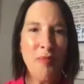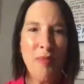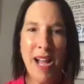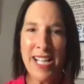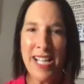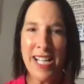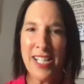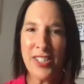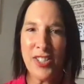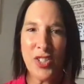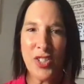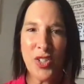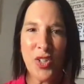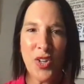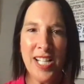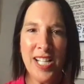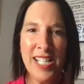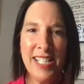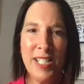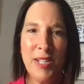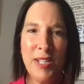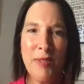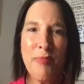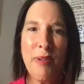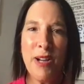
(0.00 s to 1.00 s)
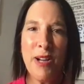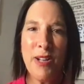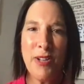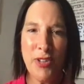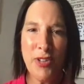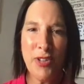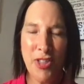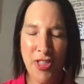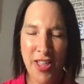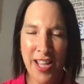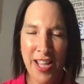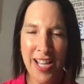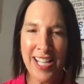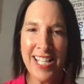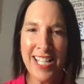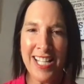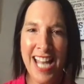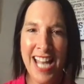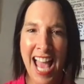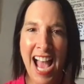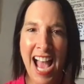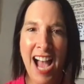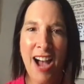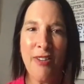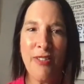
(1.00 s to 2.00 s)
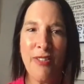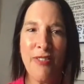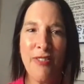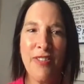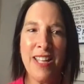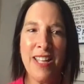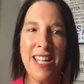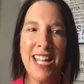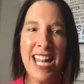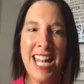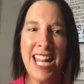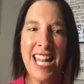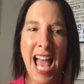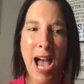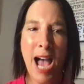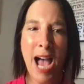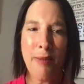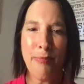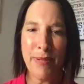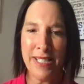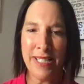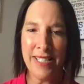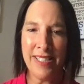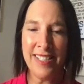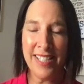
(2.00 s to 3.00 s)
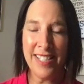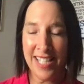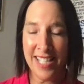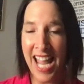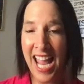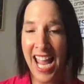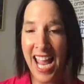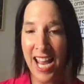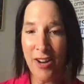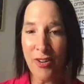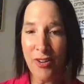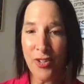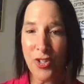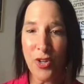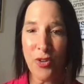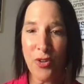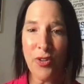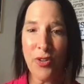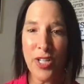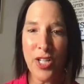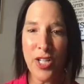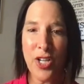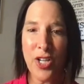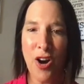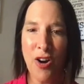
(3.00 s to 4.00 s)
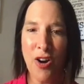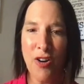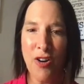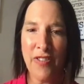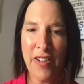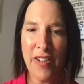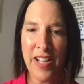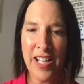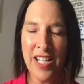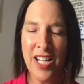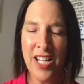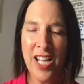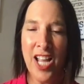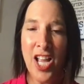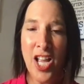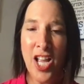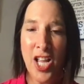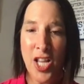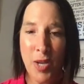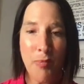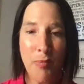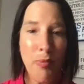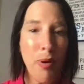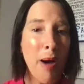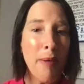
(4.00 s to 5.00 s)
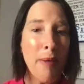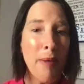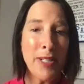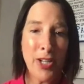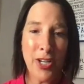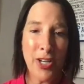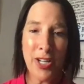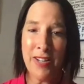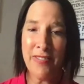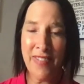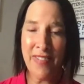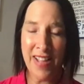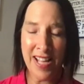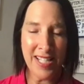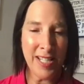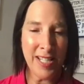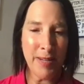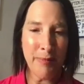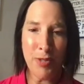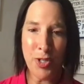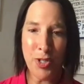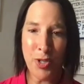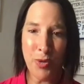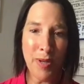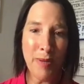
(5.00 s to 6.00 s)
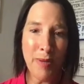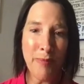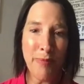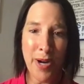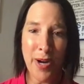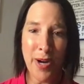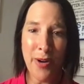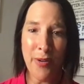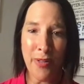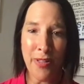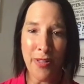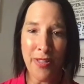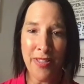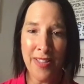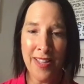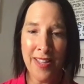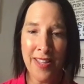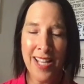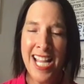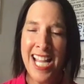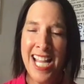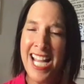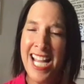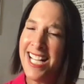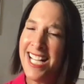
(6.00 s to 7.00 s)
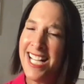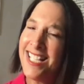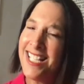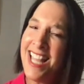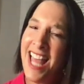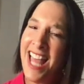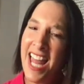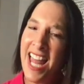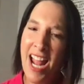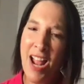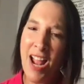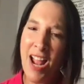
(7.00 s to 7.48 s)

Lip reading: Mike, it's crazy, but you think now if it had happened today or during COVID, you probably could have ended up doing both. Isn't that